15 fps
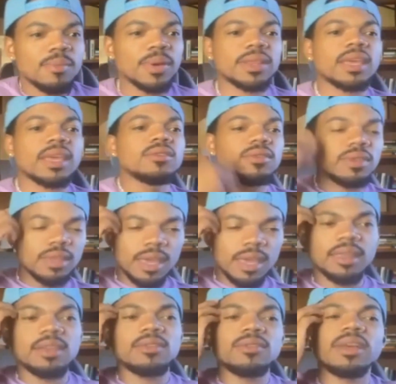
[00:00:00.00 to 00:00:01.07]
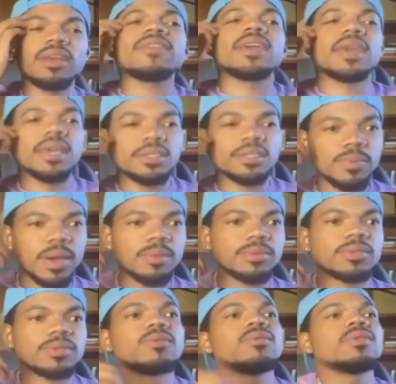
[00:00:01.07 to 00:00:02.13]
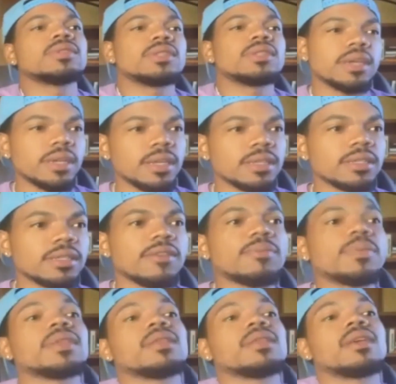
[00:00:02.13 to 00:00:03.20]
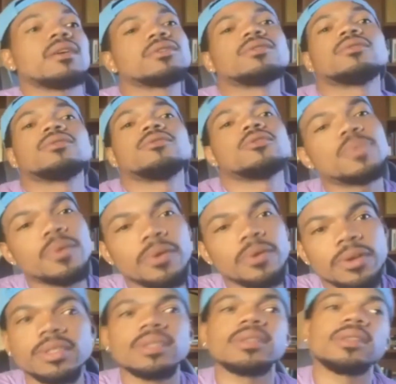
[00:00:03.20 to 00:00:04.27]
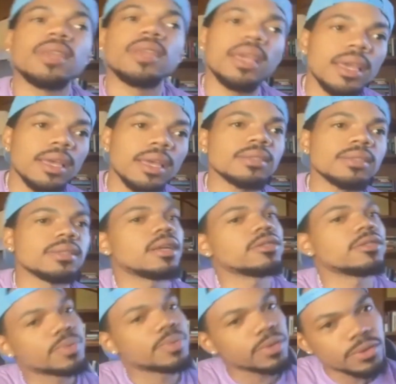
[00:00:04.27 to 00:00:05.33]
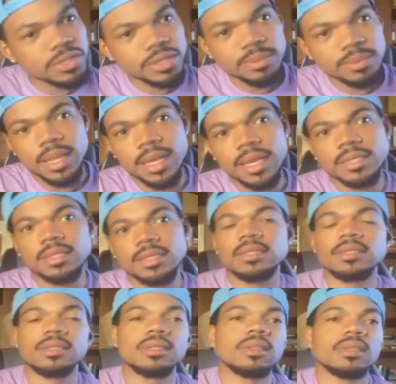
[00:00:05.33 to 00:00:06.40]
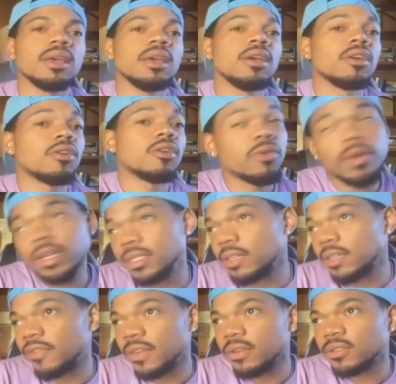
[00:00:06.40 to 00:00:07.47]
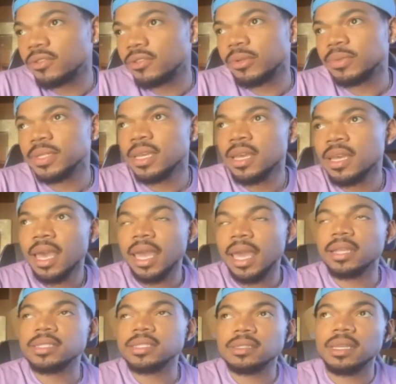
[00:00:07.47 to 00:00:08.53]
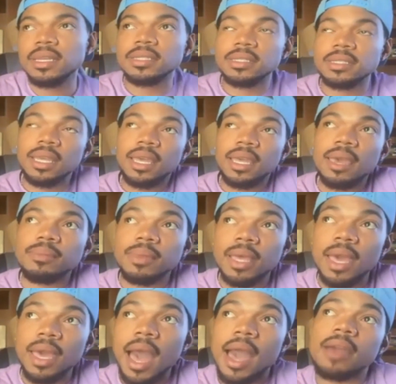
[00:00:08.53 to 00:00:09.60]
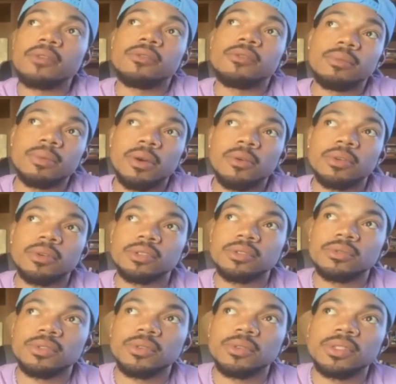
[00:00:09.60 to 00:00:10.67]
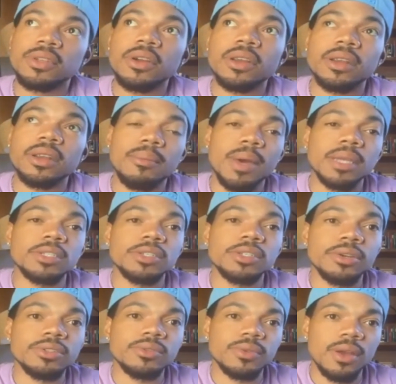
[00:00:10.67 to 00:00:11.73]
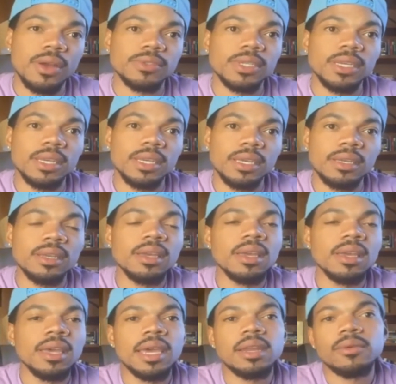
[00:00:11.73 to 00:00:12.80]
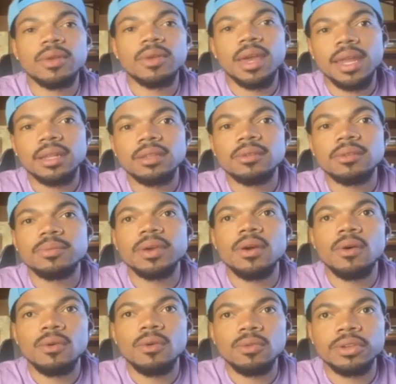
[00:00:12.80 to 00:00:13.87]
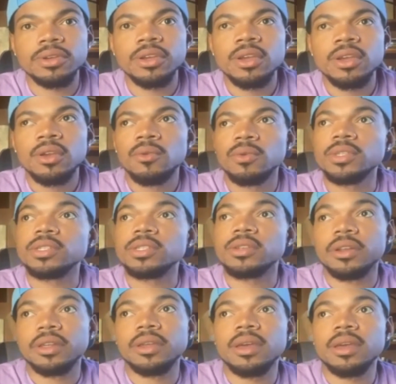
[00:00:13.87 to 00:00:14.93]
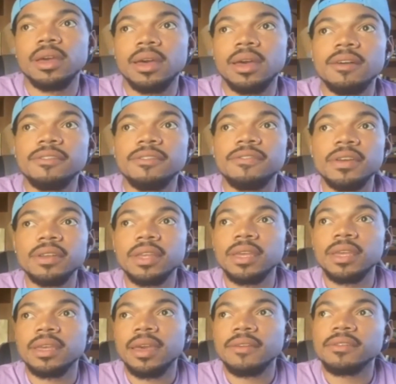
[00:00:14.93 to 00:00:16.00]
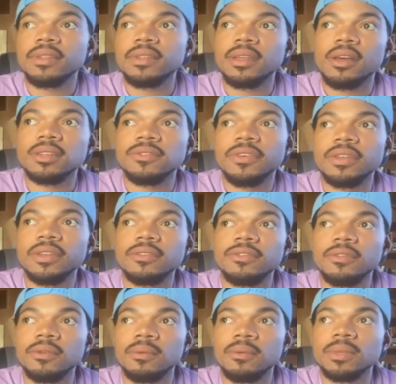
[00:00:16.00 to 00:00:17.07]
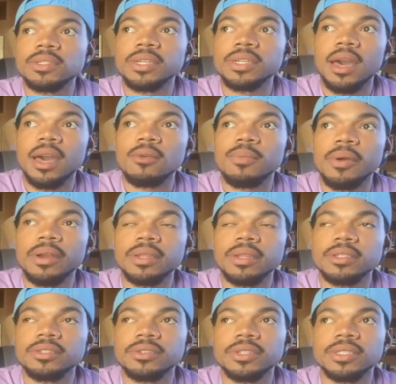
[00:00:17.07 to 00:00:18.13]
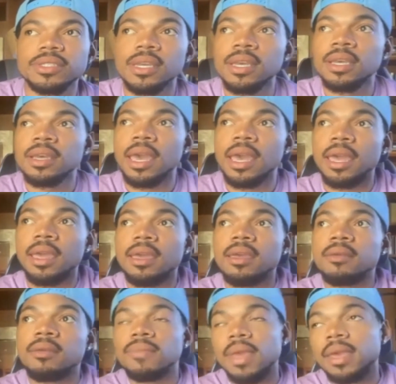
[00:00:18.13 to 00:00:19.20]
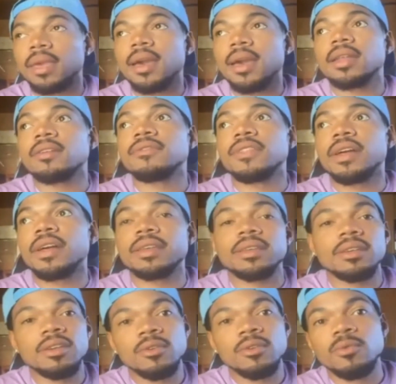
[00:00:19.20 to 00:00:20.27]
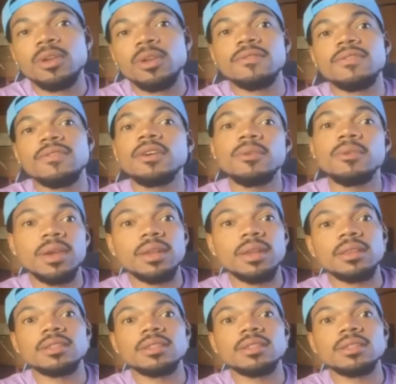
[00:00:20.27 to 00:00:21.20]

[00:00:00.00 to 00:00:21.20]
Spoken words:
But they do like vacation Bible school and study and stuff. But then they also do sports and dance and entrepreneurship classes and crazy field trips. And it's the camp that I grew up going to. So it started at my church when I was a kid, and then when I got a little bit older, we started funding it after they lost funding from the Chicago Park districts, and kind of like reinvigorated the